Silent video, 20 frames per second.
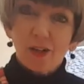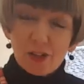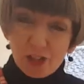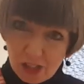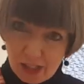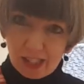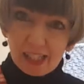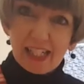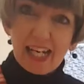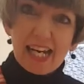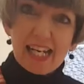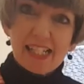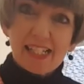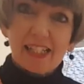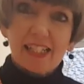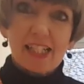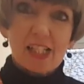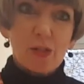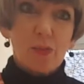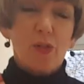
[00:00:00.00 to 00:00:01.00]
onto the
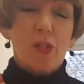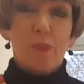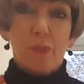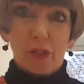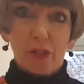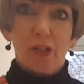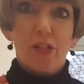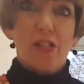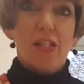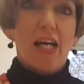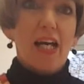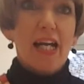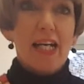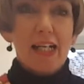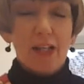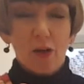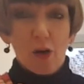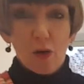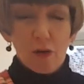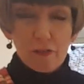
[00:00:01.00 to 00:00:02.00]
guest list, was because
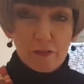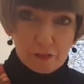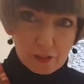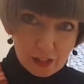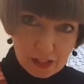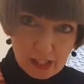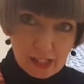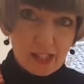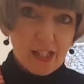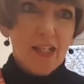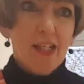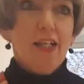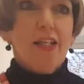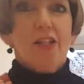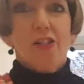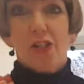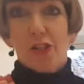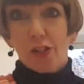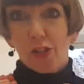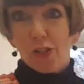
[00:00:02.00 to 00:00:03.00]
I offered
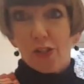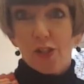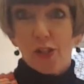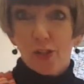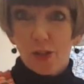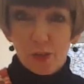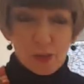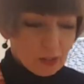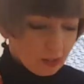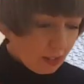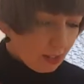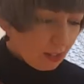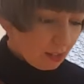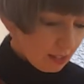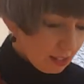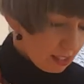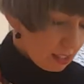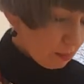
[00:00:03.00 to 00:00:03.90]
to do the